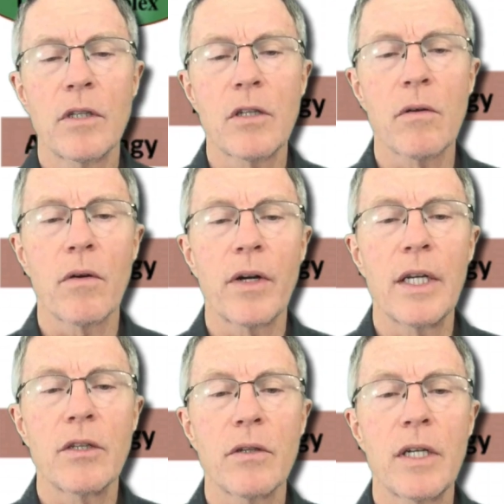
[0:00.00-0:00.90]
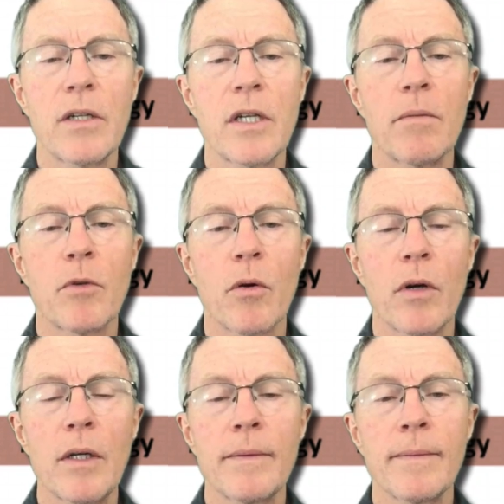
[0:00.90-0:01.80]
just to orient you, here's
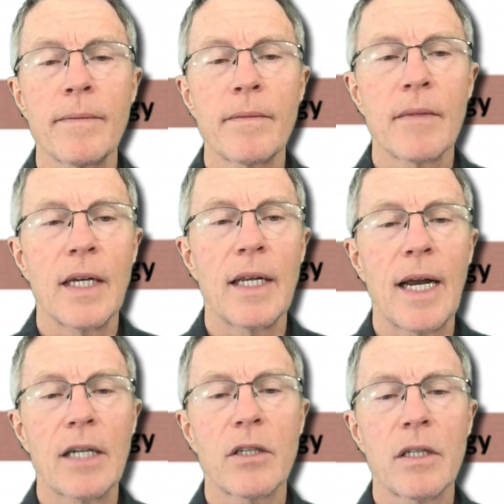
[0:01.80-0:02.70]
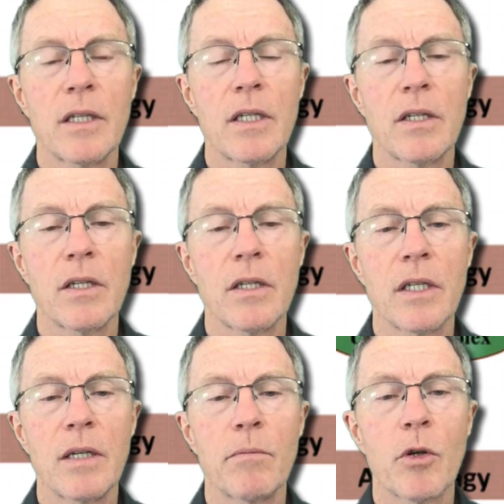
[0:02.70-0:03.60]
mTOR, and actually this is
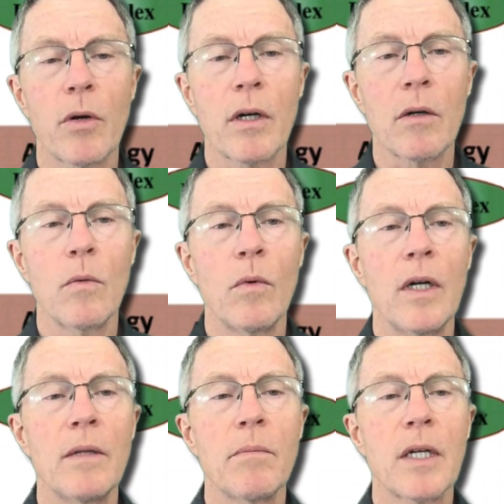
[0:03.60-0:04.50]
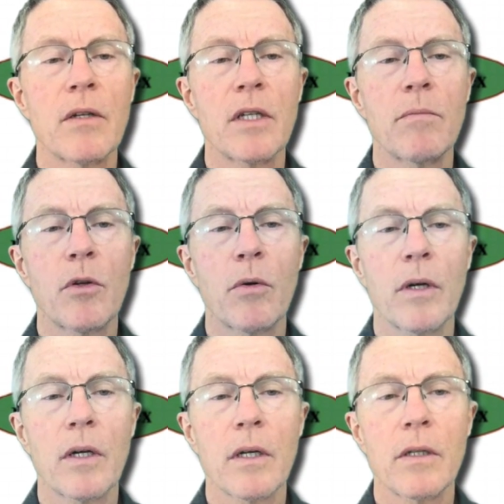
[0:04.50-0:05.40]
m torc one because m
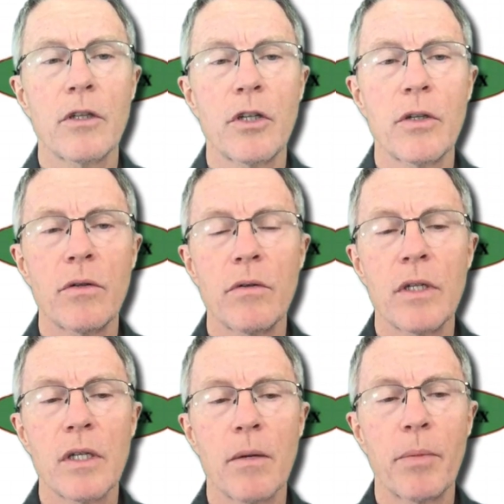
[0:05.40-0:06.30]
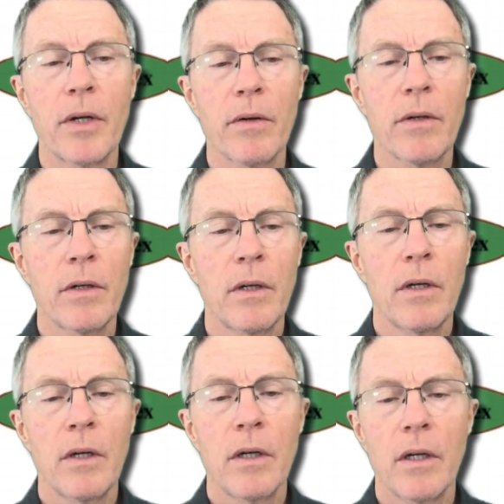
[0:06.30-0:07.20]
torc two is up here.
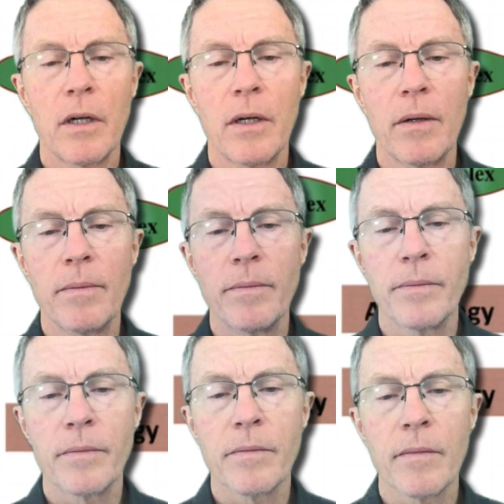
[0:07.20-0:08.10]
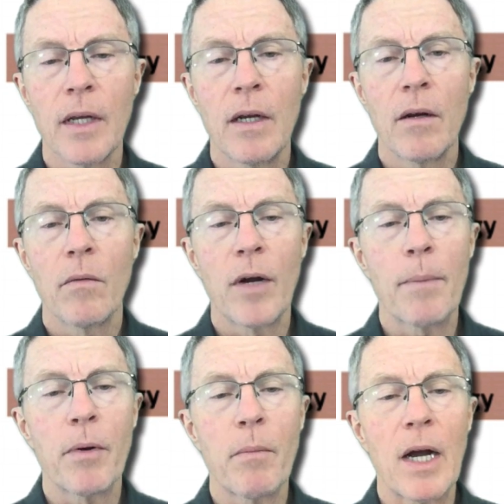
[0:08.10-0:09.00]
Um,
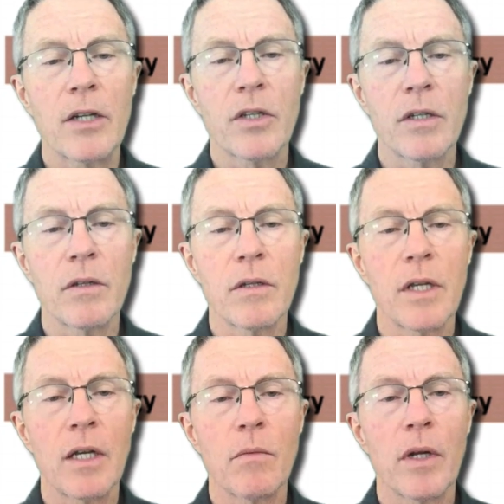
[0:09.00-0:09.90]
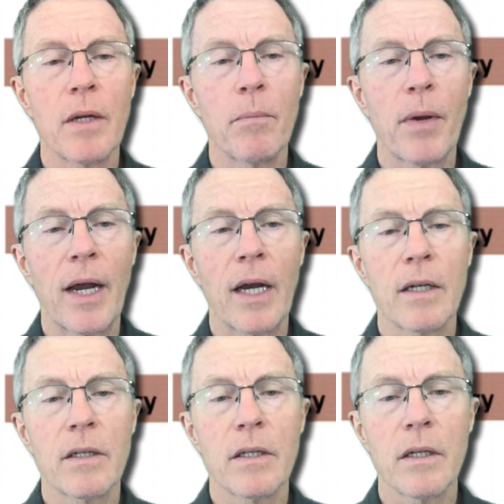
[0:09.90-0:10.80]
rapamycin then would
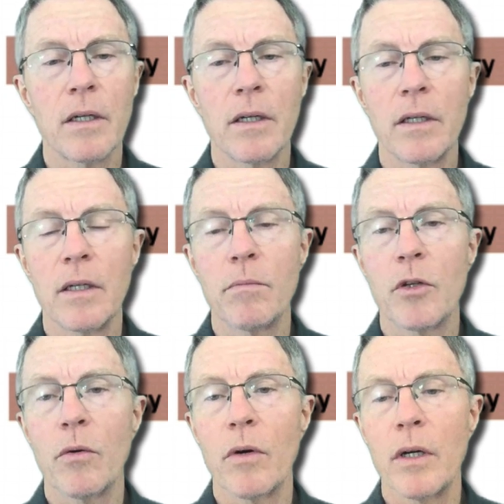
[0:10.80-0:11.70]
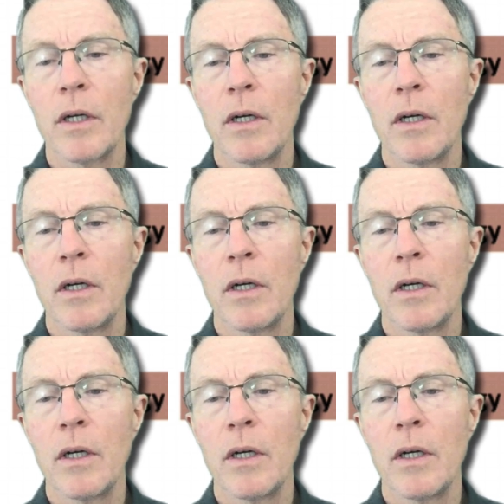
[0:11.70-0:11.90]
impact uh, mTOR.